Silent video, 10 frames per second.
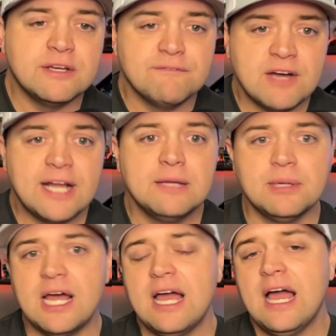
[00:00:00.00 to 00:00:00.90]
can find it.
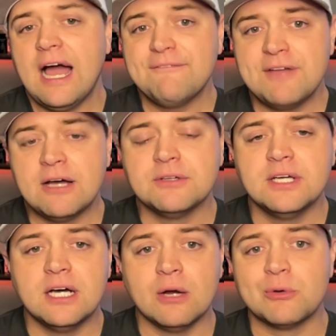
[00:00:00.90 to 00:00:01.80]
But I found
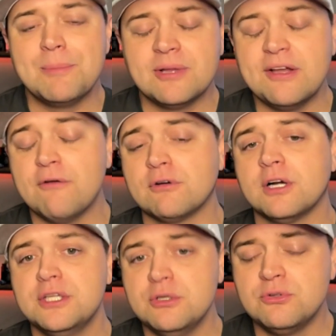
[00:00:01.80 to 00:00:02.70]
a replay over
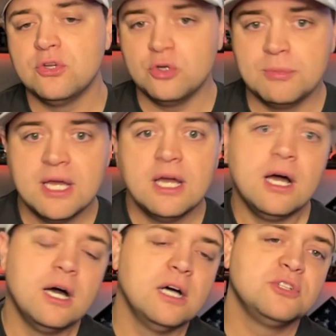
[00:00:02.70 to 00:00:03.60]
on YouTube
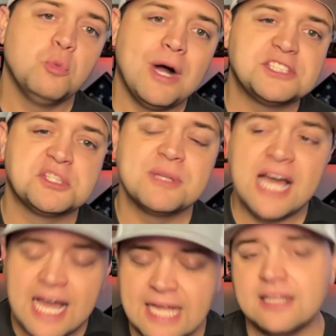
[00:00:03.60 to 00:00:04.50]
to watch some of the
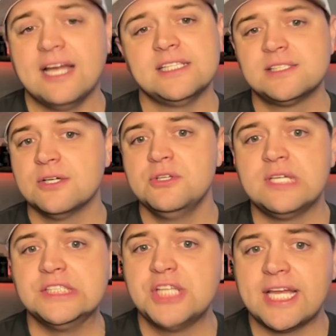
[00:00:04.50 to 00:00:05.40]
highlights. So you
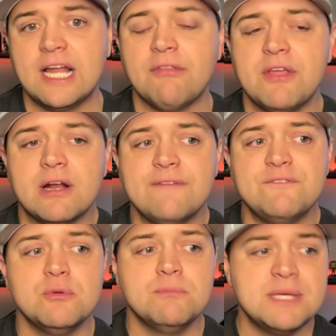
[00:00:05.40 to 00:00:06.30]
can check it out there
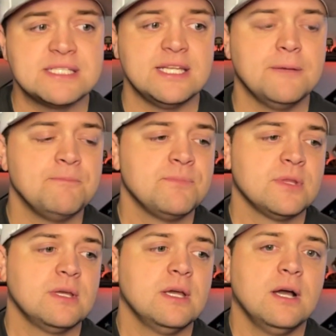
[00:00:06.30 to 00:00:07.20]
if you missed it.
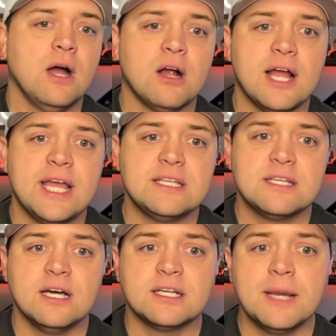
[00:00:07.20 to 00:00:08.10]
All right,
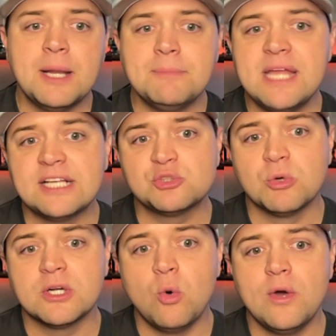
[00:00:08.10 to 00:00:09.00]
coming up next,
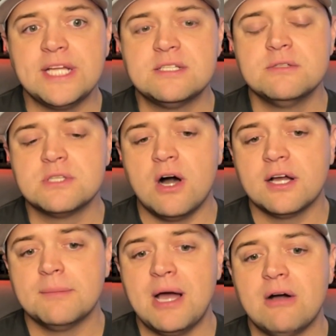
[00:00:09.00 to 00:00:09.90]
we're going to
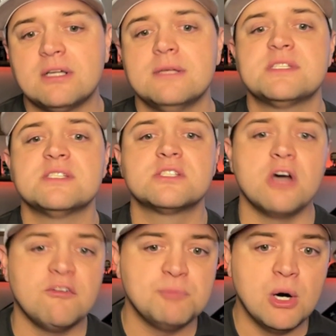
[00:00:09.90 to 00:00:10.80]
talk about Clemson
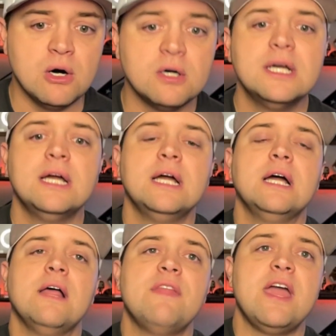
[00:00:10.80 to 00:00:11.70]
Softball.
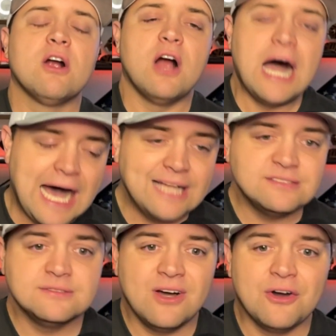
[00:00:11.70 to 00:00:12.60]
They are hot
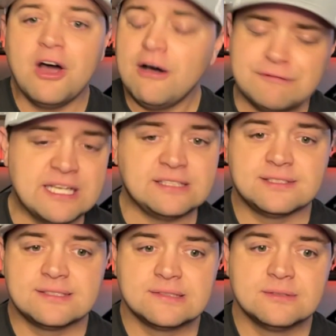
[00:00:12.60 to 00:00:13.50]
on
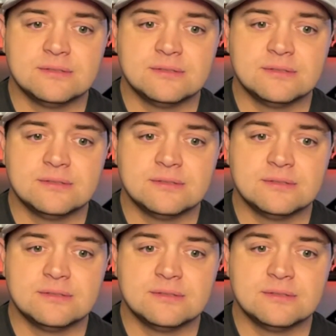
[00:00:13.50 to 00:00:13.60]
offense,